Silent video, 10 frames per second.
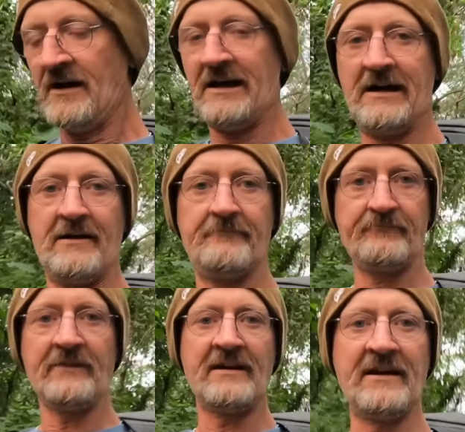
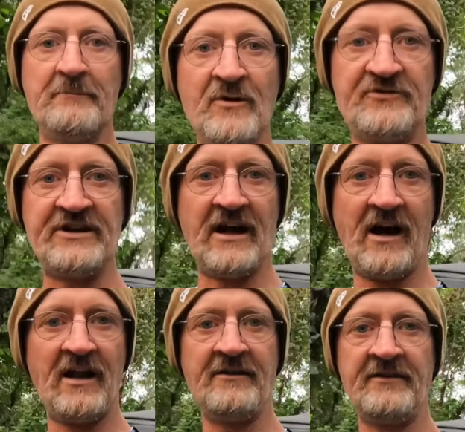Okinawa
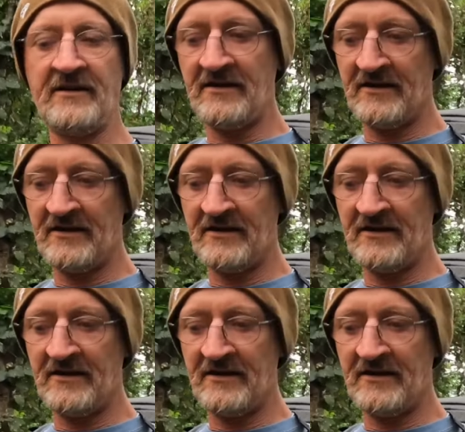Island,